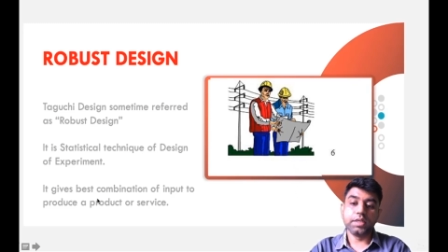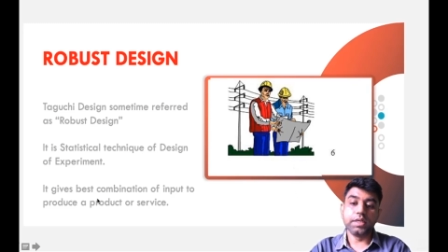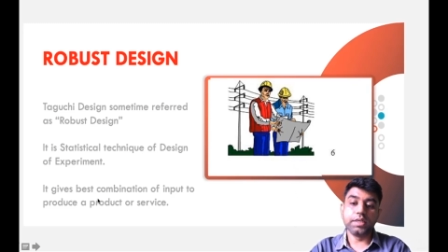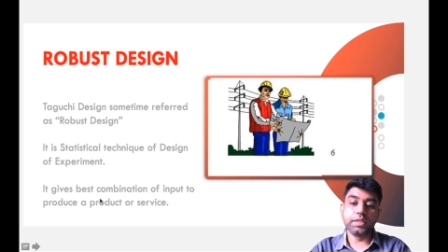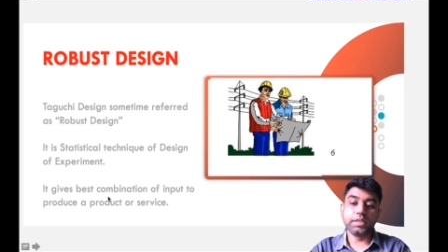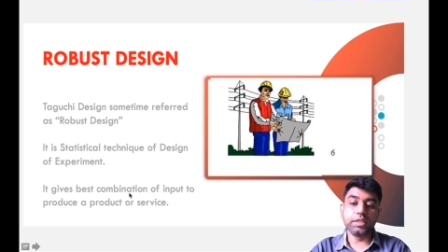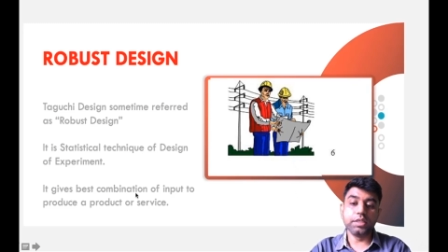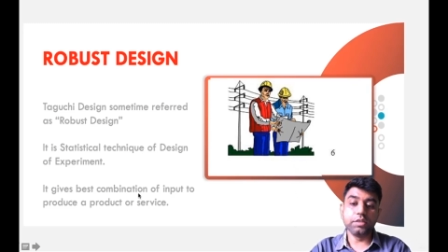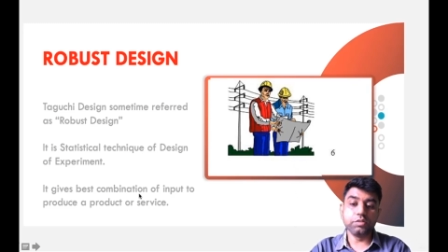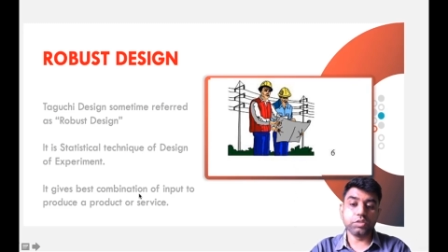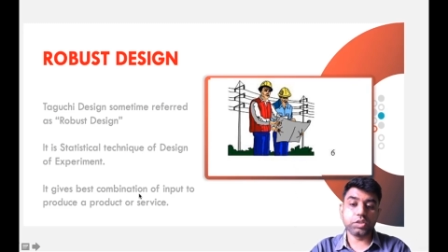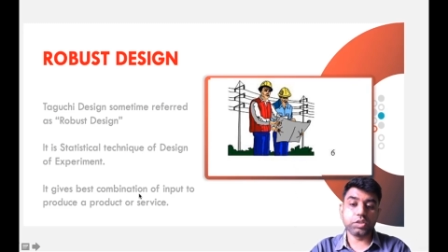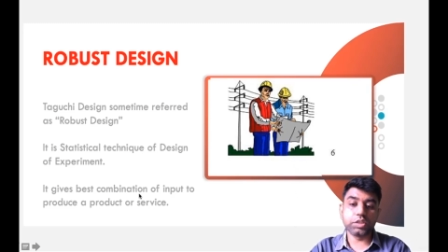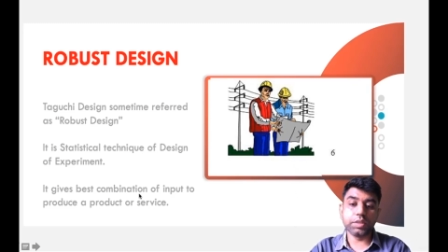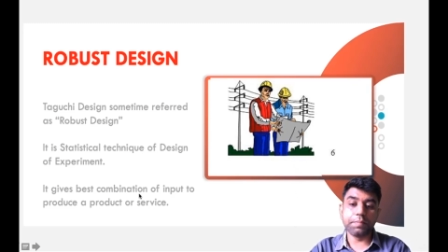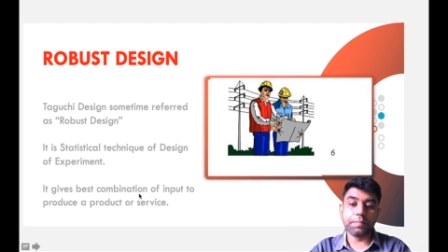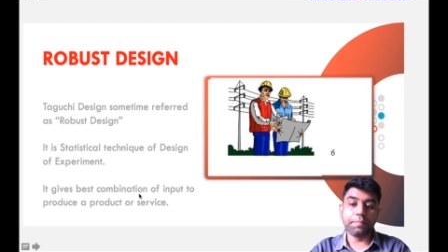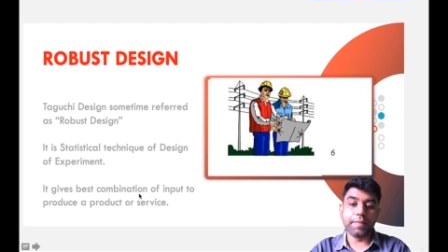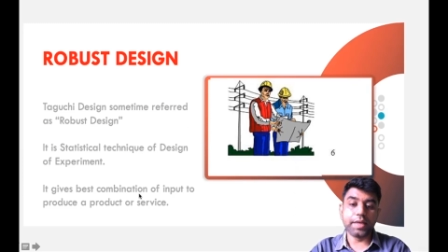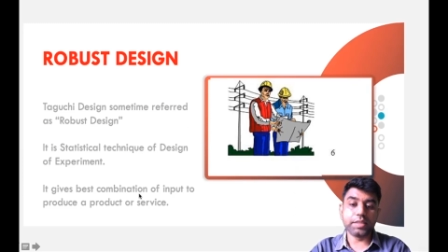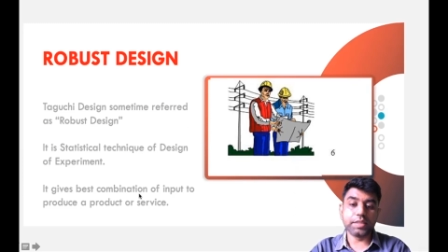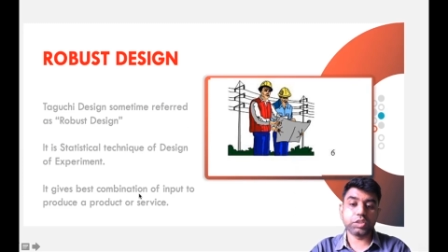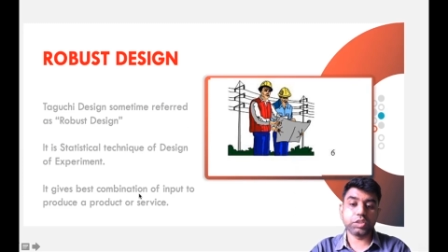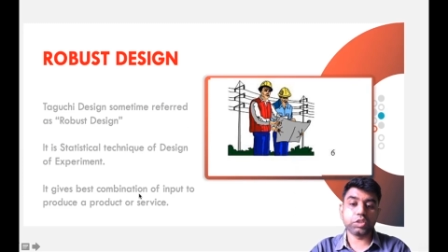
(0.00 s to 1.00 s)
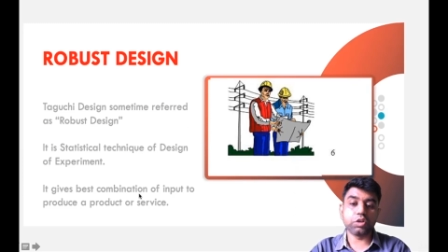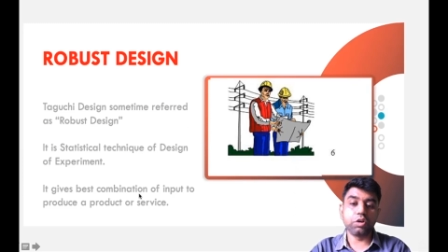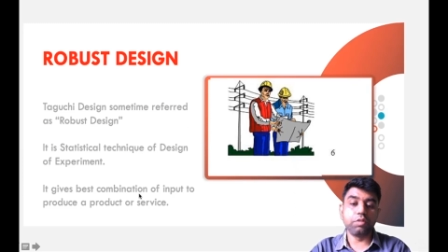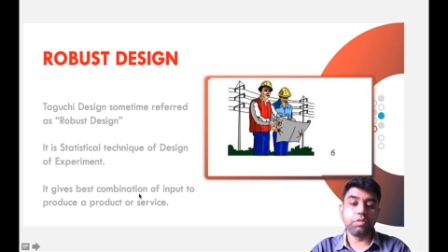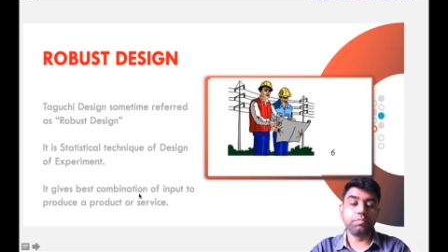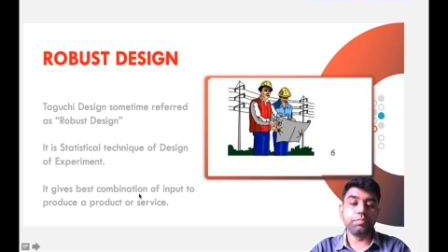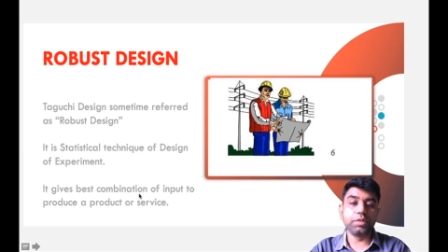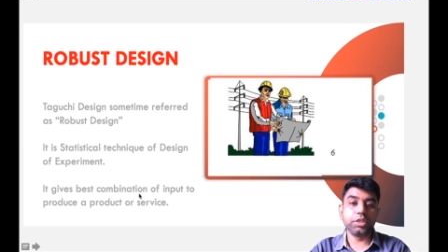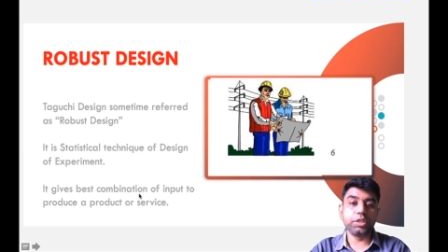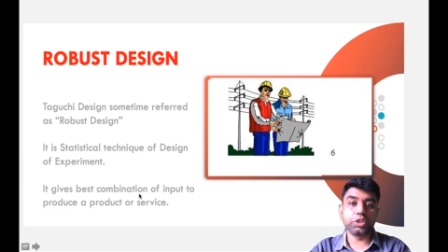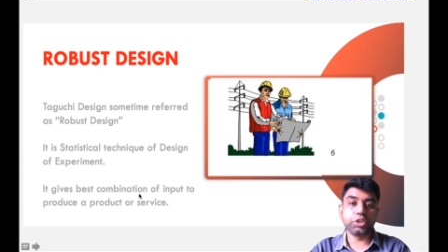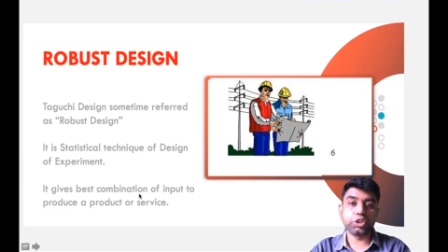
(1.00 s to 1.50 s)
It gives the best
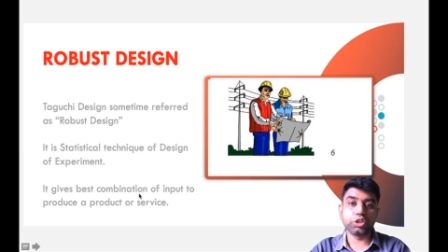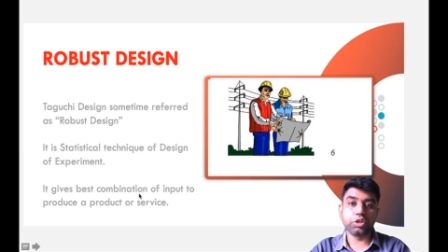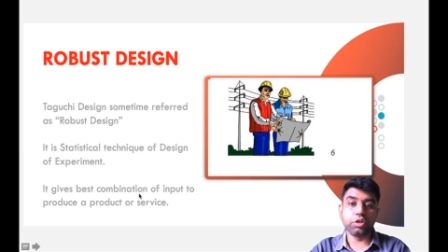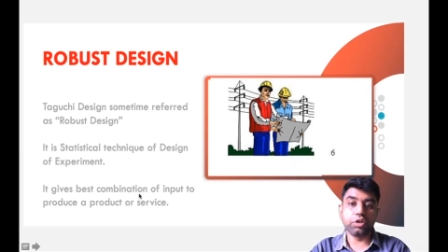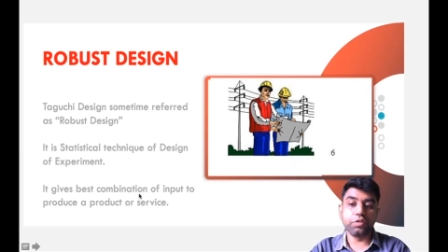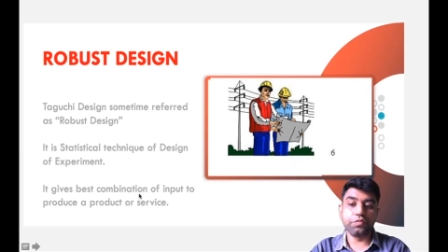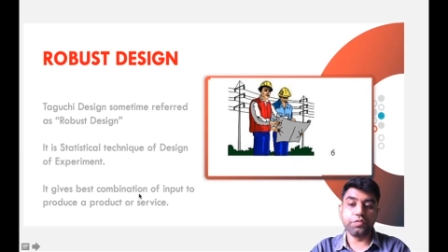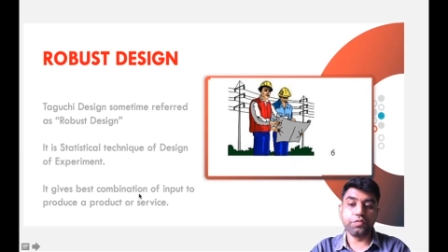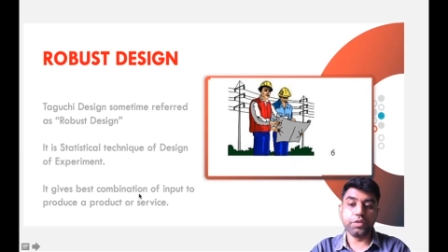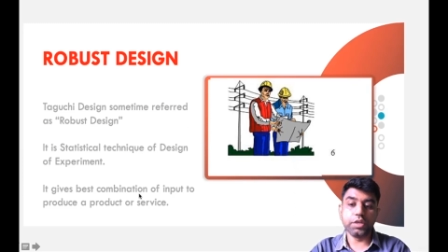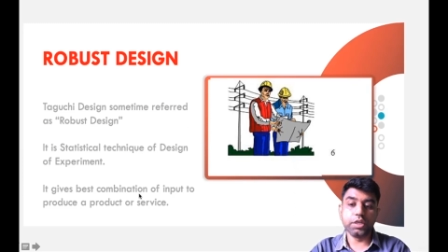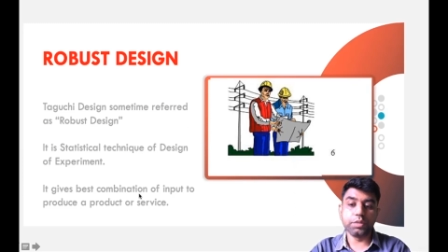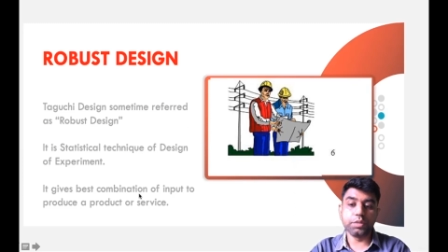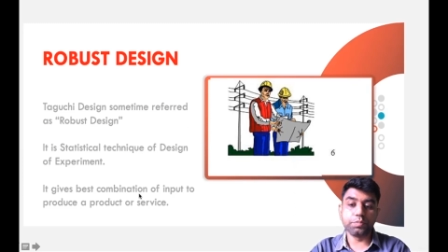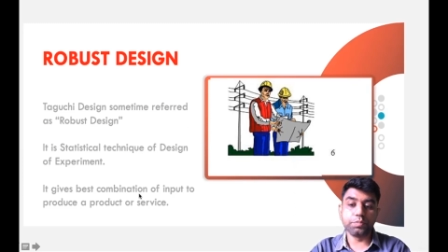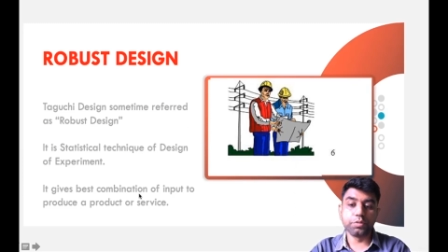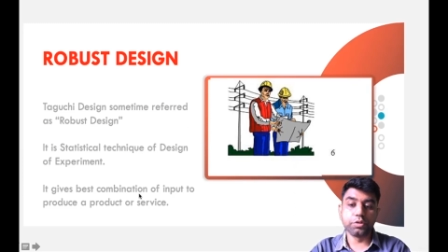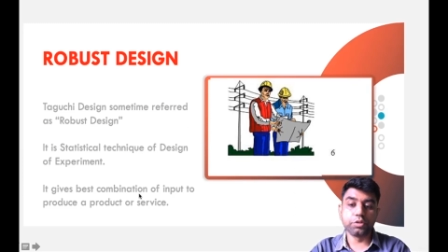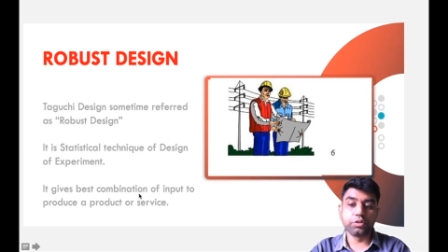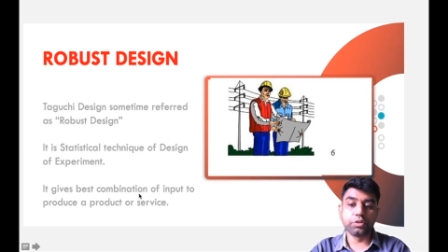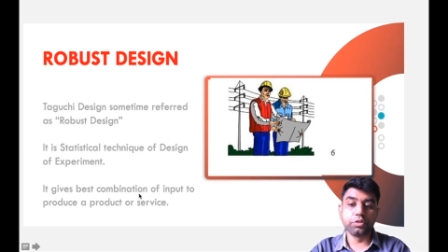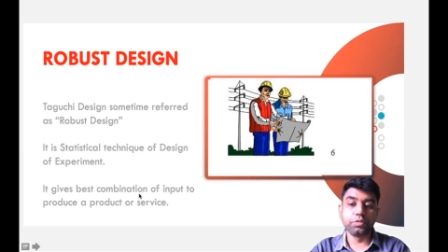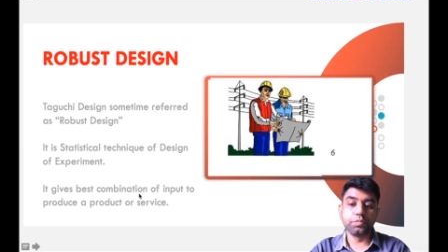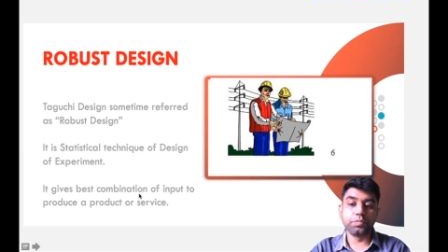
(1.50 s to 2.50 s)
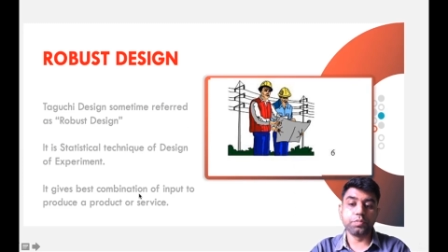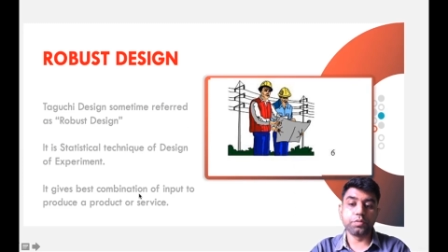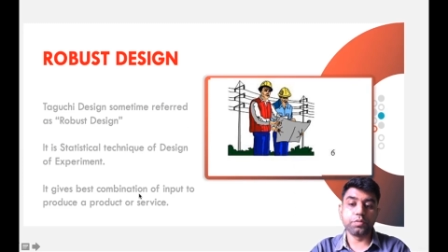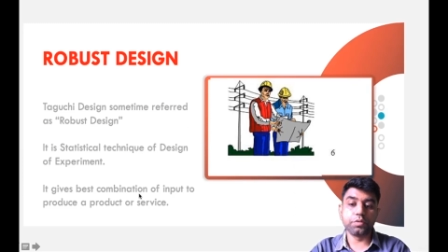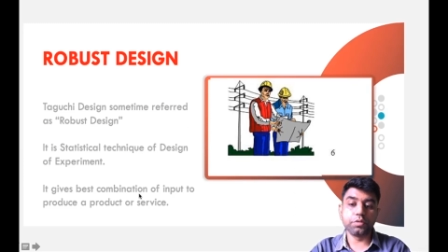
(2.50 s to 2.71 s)
combination of input to